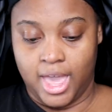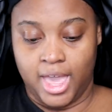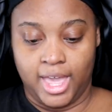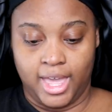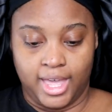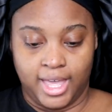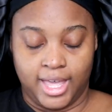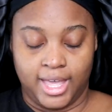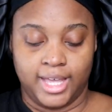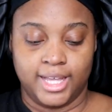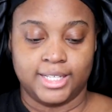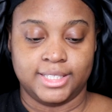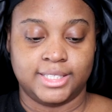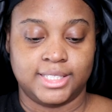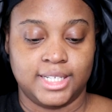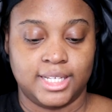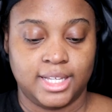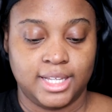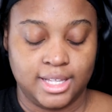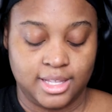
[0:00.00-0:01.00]
And
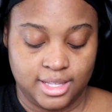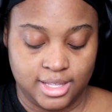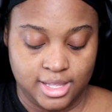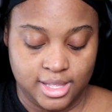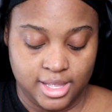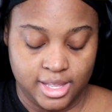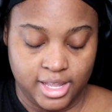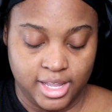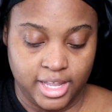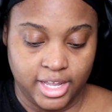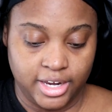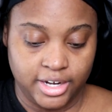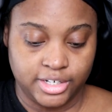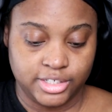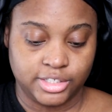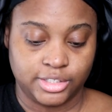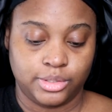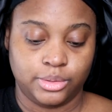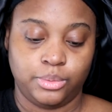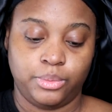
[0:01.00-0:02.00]

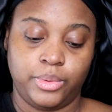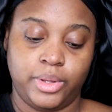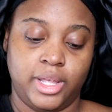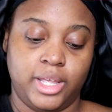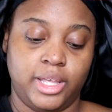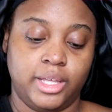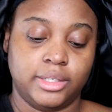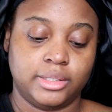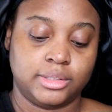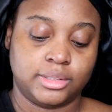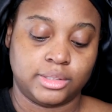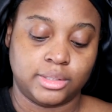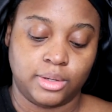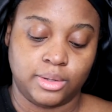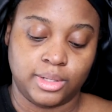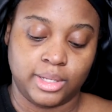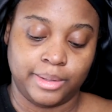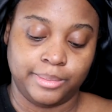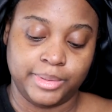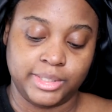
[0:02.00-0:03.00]
here's the wig.
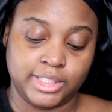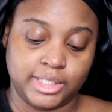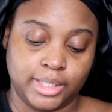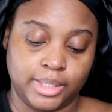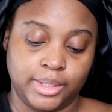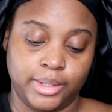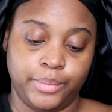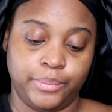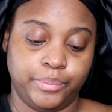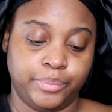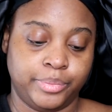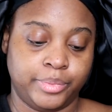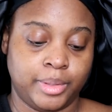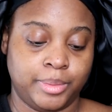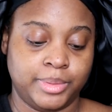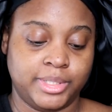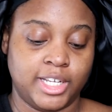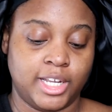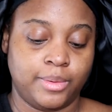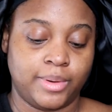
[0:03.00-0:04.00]
So let me see.
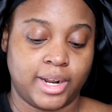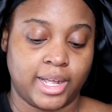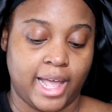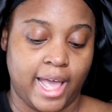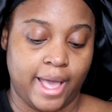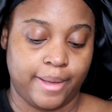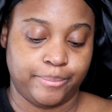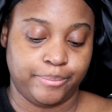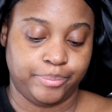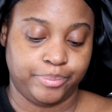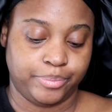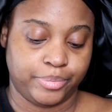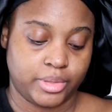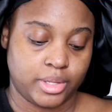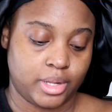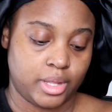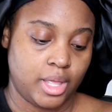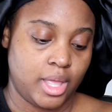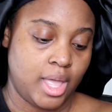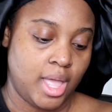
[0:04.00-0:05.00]
Let me tell you what I got.
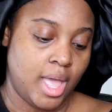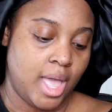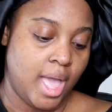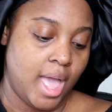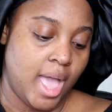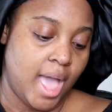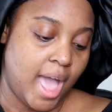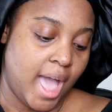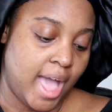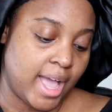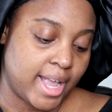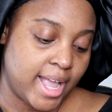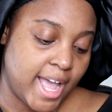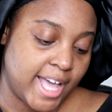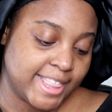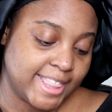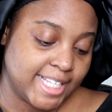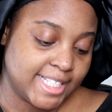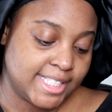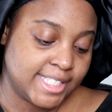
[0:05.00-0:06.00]
I
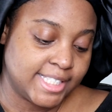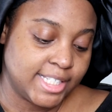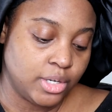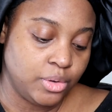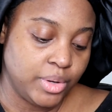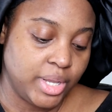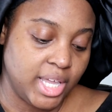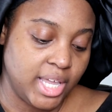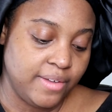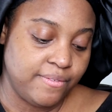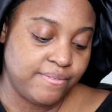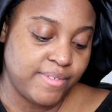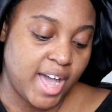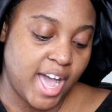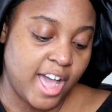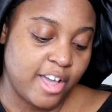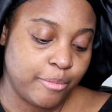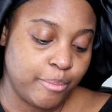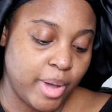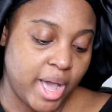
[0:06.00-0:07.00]
got the Silky
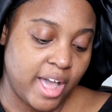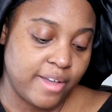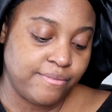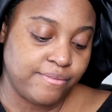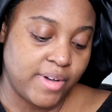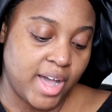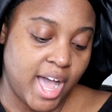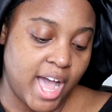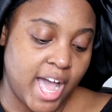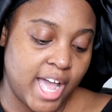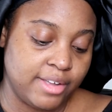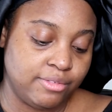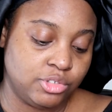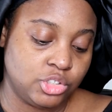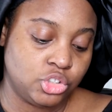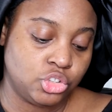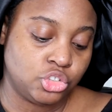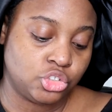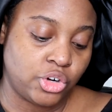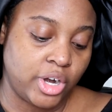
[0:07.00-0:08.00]
5x5
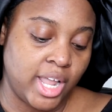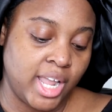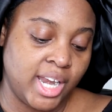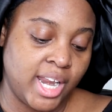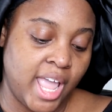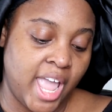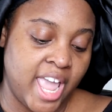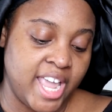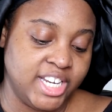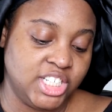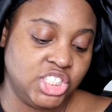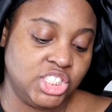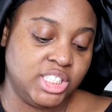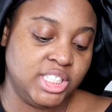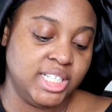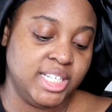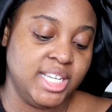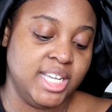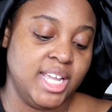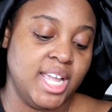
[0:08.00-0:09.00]
Straight
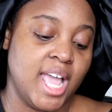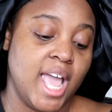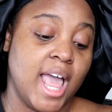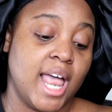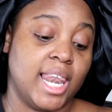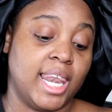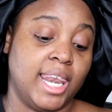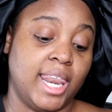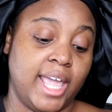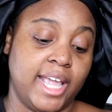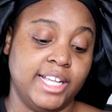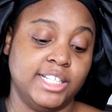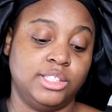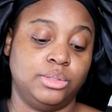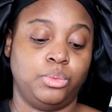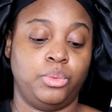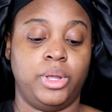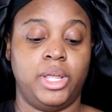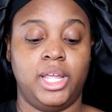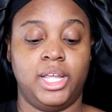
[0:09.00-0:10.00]
HD
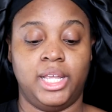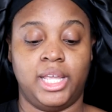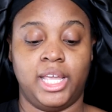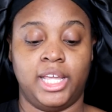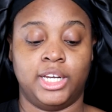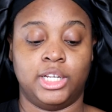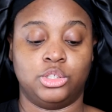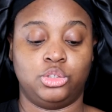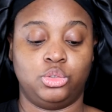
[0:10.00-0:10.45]
Lace Wig in